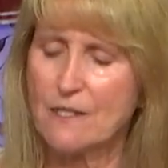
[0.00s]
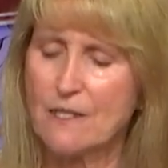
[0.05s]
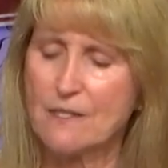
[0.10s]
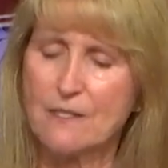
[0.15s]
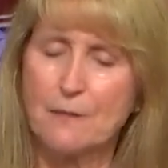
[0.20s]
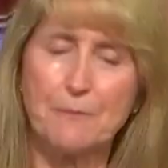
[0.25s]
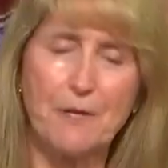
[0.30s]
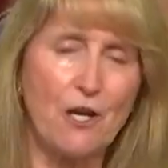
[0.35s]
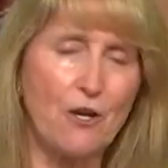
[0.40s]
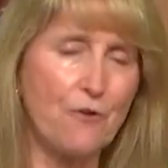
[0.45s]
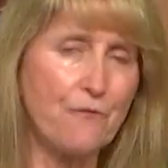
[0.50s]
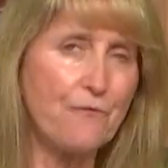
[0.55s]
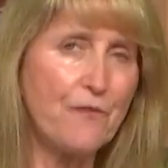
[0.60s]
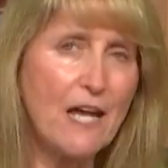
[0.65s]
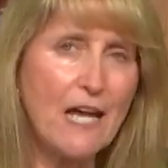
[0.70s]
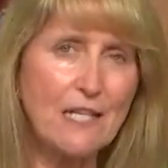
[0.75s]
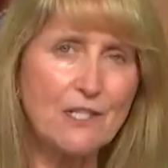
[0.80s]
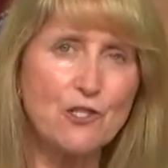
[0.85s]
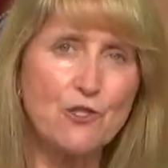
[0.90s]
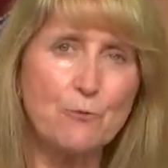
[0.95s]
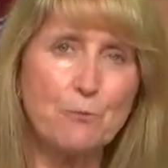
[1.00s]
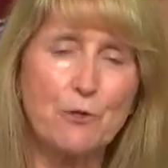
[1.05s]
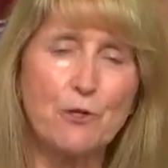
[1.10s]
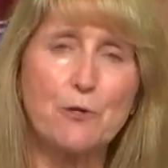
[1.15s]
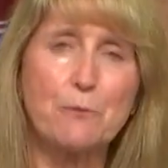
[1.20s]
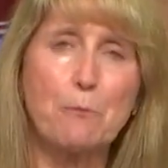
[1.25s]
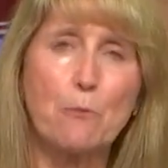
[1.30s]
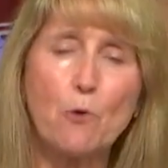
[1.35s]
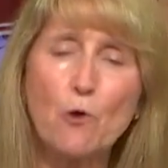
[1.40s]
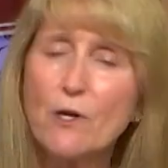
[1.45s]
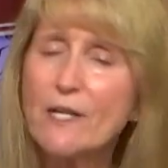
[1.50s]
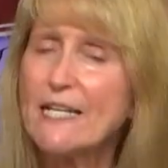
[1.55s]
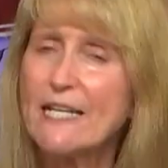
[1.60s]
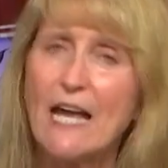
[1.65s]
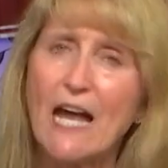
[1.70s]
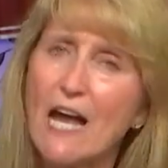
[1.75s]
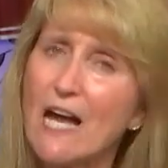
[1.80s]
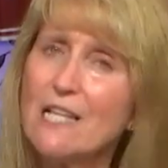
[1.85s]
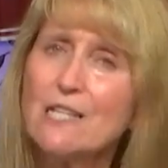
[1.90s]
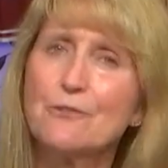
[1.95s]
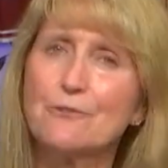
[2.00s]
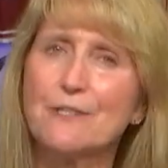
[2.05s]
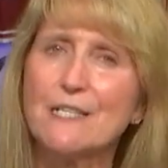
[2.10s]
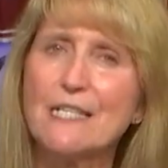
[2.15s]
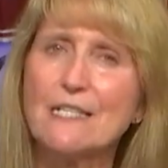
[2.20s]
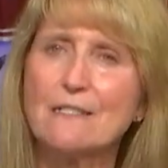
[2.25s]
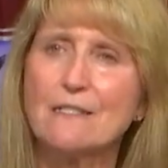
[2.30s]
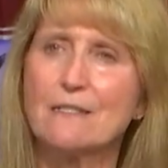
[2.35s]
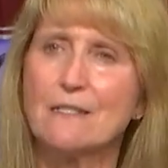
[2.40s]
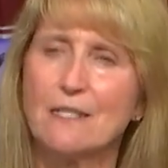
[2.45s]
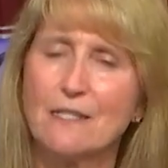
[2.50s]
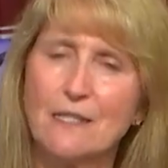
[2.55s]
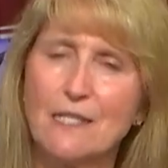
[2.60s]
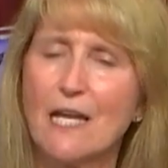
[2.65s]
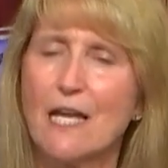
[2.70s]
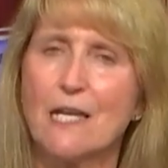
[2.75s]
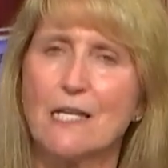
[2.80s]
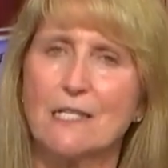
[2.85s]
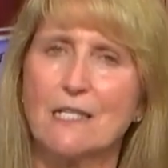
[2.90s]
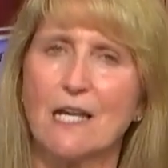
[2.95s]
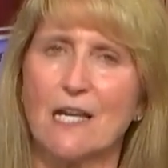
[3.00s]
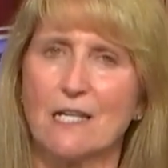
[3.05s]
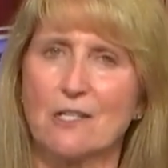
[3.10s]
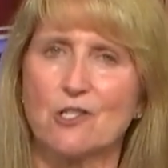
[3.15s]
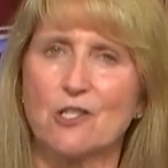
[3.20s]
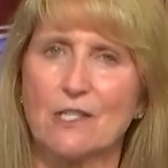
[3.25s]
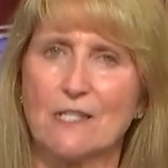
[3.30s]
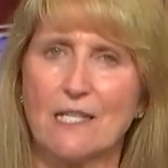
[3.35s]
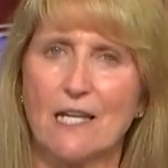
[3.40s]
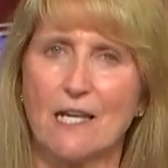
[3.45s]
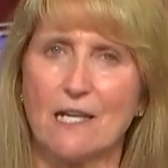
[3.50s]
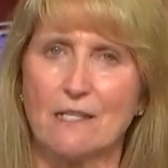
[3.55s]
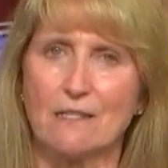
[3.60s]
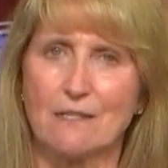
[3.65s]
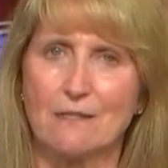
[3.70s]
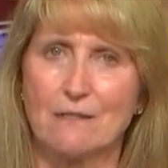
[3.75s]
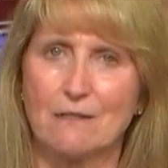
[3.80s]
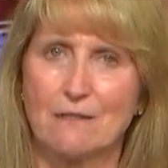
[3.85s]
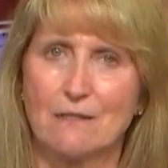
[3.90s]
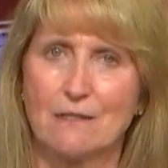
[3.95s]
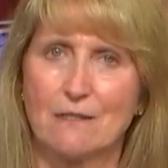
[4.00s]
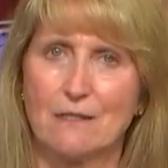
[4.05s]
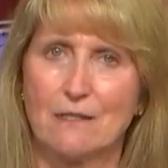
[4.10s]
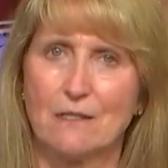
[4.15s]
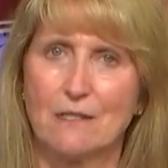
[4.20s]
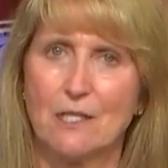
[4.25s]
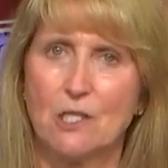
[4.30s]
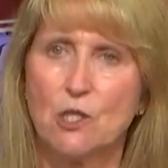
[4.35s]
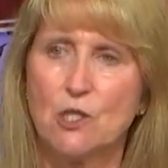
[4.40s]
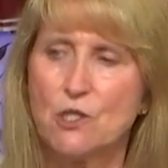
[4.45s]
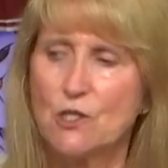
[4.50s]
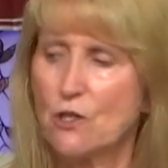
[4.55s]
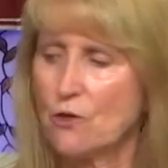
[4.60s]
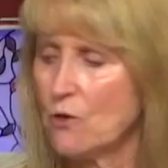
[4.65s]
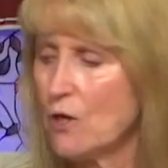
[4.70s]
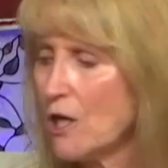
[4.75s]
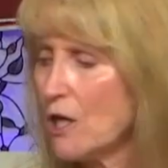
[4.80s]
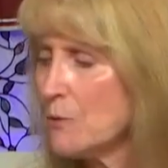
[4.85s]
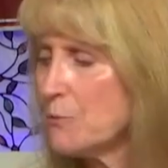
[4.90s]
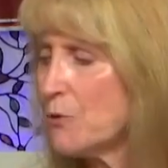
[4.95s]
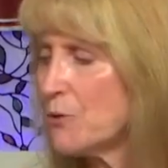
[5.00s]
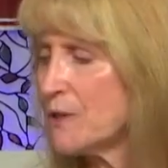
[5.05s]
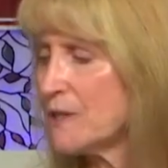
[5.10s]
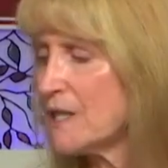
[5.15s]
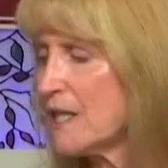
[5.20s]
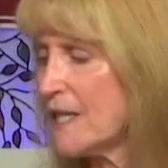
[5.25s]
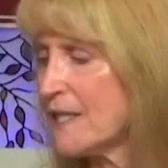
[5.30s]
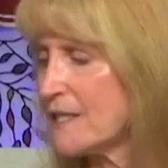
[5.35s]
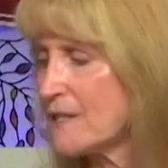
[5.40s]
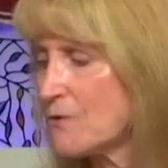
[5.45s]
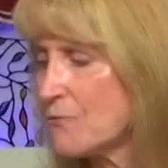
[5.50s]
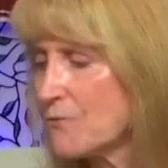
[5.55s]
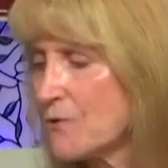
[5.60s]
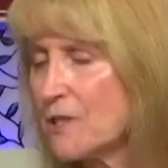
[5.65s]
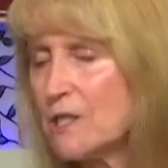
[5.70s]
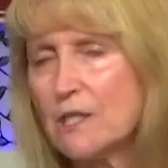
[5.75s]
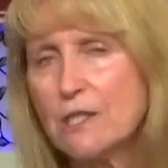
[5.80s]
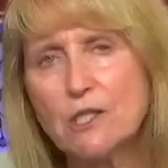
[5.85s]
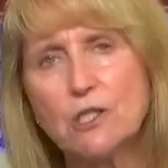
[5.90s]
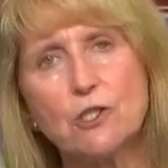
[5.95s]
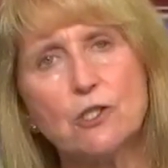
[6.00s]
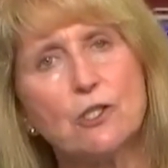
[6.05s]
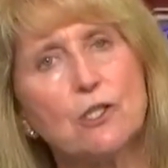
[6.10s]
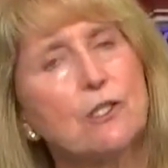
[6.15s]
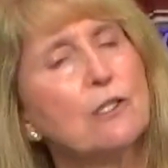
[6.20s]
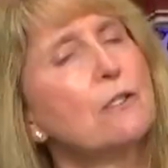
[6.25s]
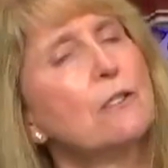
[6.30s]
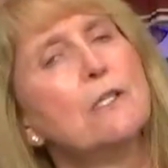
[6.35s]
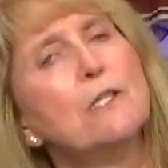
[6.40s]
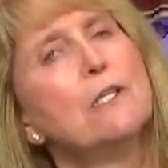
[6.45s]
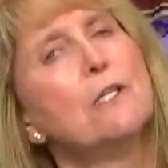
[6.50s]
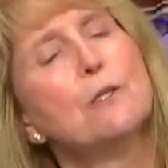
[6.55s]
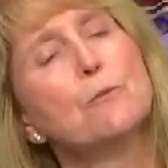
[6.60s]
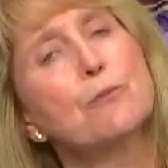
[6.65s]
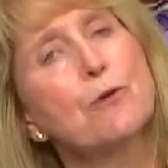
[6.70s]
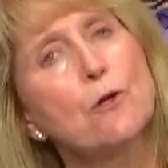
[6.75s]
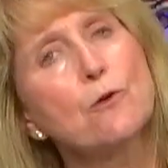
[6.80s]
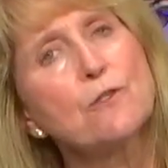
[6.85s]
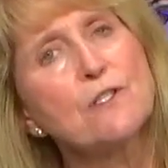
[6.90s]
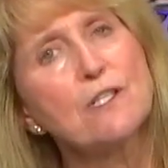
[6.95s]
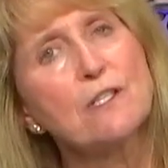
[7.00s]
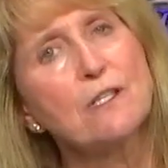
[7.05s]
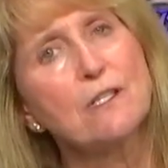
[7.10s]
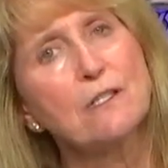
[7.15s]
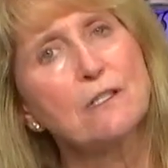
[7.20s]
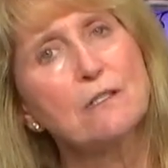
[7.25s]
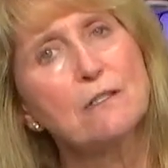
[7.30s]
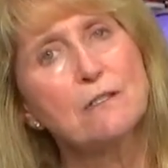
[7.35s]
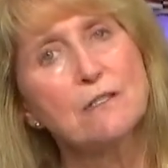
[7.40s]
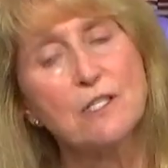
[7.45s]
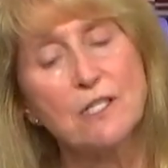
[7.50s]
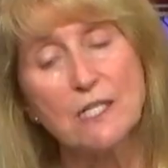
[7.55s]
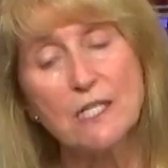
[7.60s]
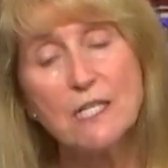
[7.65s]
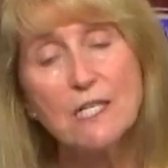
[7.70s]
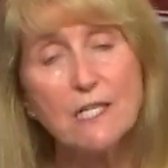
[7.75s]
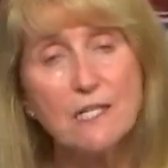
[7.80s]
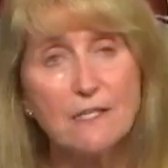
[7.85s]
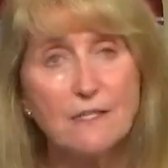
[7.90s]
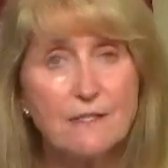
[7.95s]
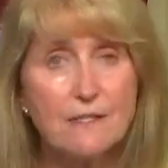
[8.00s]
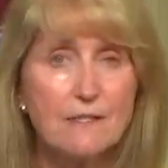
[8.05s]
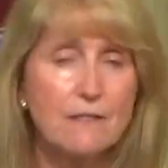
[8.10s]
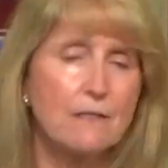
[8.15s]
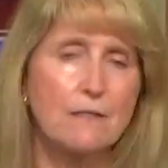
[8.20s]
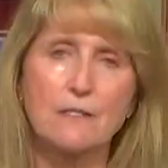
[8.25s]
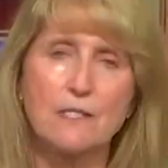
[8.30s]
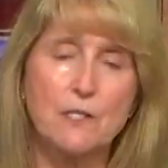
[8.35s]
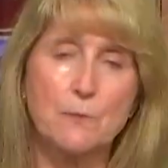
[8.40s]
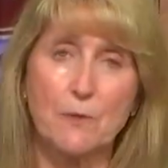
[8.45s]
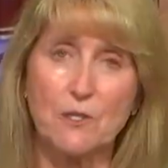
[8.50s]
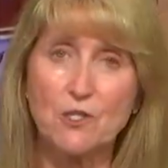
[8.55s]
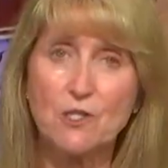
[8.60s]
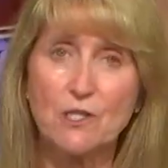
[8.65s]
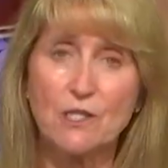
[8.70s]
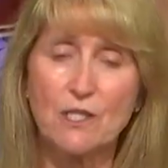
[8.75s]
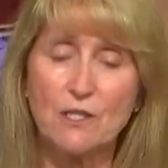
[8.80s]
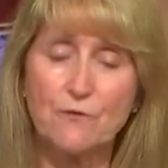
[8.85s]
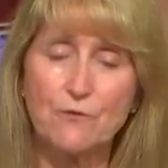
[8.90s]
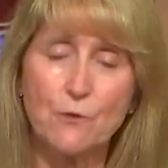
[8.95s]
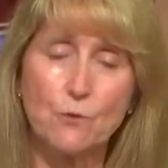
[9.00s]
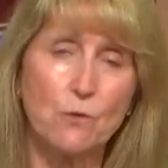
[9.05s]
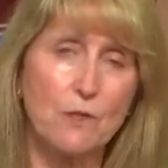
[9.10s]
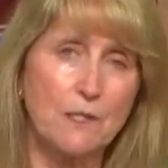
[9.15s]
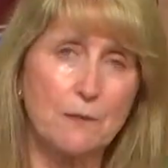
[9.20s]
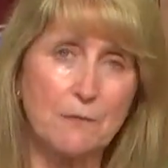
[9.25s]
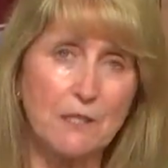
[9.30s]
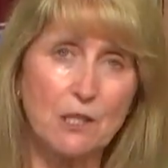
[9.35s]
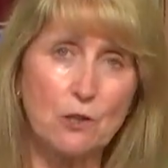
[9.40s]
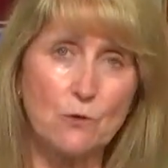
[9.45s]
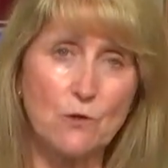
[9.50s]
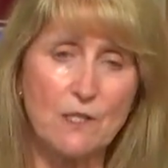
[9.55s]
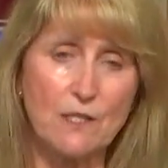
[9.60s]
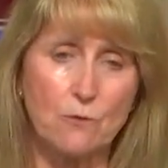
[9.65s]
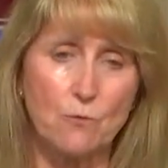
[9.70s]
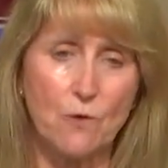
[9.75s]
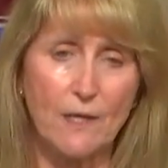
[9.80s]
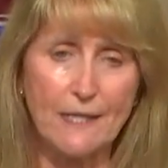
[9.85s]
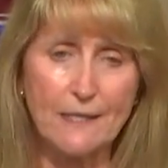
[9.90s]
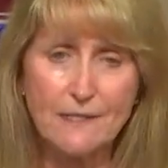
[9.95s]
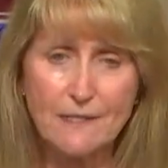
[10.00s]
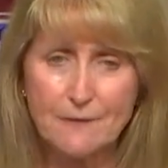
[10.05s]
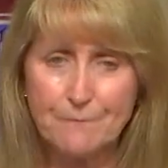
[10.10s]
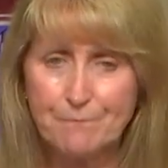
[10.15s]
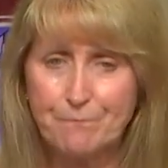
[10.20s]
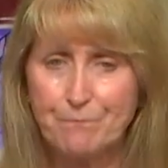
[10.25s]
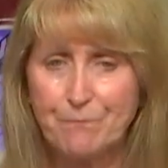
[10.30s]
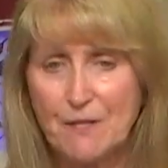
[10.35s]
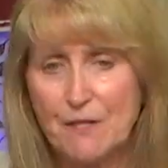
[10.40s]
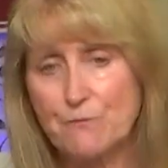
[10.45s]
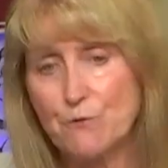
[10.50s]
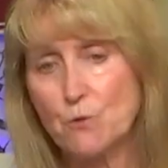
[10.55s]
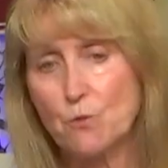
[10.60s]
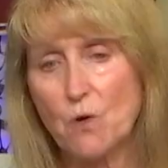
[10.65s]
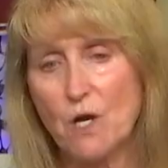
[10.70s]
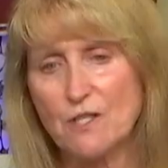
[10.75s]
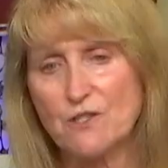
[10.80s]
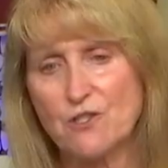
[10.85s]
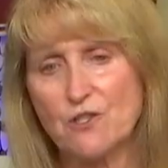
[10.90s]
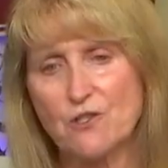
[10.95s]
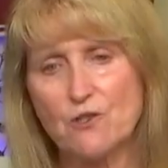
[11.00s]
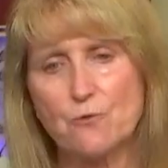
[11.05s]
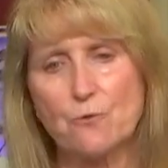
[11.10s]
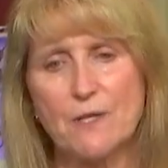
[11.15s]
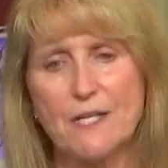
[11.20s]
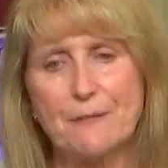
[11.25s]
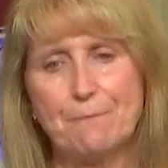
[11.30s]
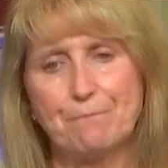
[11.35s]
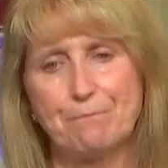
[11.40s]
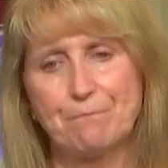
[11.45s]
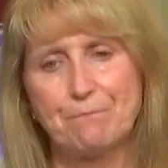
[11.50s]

As a matter of fact, you burn more calories than the egg actually has. So hard-boiled eggs, really good protein to eat, especially if you want to be losing weight, if you're watching your weight.